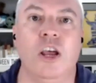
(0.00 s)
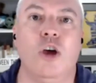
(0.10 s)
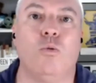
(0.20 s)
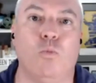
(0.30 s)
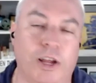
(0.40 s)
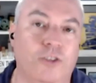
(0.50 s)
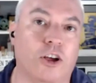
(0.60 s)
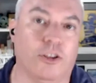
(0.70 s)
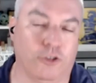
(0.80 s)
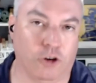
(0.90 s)
we
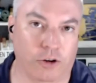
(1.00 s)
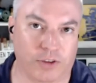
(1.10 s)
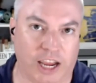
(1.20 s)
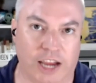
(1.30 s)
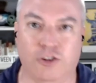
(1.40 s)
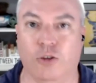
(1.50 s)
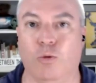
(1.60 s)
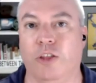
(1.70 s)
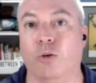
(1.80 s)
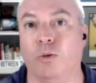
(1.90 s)
saw certification,
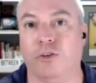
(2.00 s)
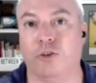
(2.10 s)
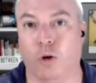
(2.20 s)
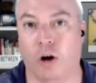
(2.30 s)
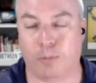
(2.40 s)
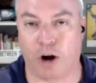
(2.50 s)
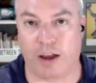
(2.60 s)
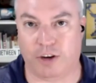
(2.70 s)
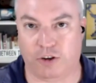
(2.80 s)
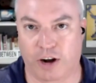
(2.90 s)
whether it was through our
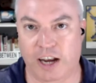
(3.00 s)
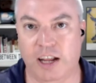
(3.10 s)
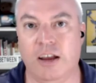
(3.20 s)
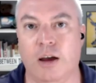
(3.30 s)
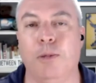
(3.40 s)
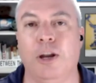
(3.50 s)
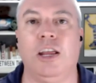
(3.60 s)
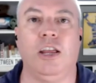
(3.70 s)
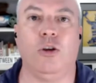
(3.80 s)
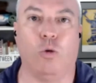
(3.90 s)
private training
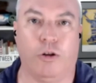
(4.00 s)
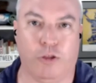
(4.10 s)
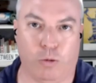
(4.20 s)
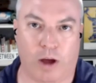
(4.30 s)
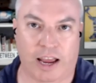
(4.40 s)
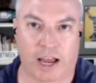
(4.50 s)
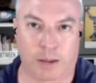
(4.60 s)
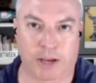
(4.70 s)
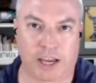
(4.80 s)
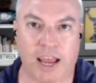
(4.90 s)
company or through
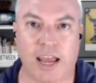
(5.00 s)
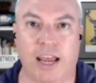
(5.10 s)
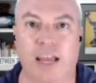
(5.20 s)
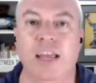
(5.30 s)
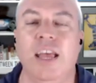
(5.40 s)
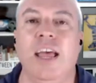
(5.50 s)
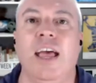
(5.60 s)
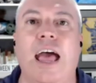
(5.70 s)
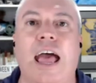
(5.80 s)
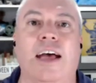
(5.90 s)
IIBA,
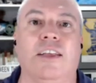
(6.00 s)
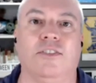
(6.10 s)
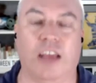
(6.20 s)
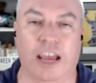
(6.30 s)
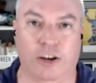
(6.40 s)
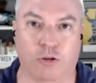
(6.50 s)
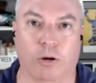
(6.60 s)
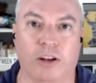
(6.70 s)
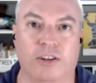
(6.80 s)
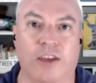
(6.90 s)
as a
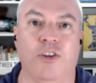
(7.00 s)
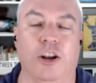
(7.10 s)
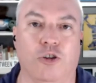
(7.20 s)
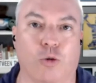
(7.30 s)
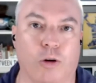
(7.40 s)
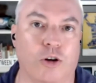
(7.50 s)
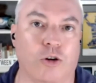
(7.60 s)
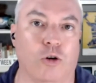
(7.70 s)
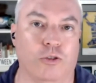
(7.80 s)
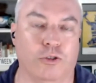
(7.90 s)
definite career
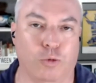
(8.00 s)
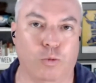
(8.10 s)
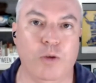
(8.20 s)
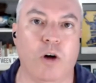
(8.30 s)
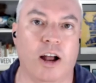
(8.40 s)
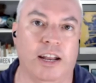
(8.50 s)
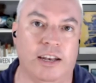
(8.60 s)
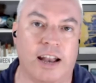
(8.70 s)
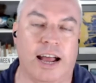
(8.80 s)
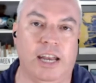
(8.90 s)
goal. So we wanted
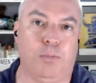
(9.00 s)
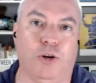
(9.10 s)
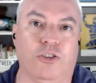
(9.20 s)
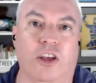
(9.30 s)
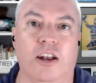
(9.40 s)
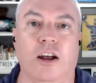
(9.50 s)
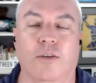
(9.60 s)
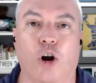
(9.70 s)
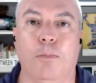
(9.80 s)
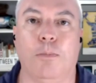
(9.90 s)
90%
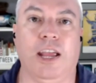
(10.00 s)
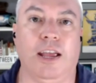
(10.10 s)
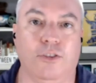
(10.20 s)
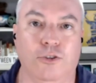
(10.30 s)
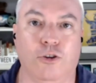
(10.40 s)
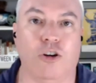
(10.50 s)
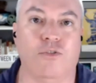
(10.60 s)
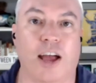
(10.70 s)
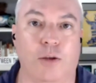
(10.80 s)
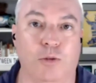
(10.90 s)
of our BAs
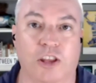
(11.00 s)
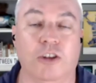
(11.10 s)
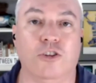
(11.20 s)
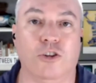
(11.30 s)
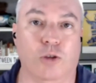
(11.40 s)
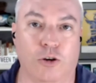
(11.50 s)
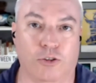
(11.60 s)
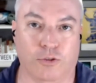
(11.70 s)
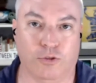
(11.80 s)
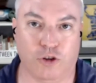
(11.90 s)
certified within 2
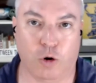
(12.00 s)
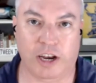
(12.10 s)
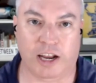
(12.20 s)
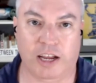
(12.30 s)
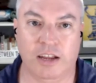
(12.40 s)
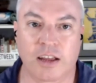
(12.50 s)
years of joining.